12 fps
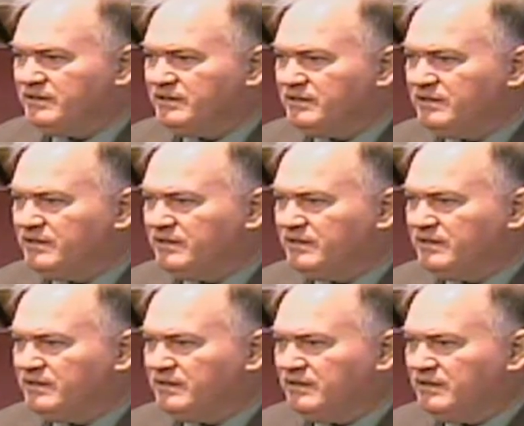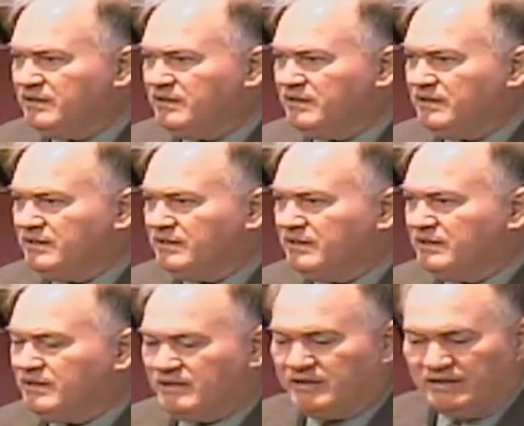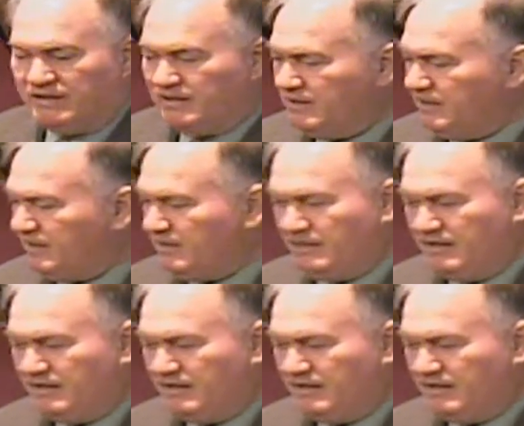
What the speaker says: [no speech]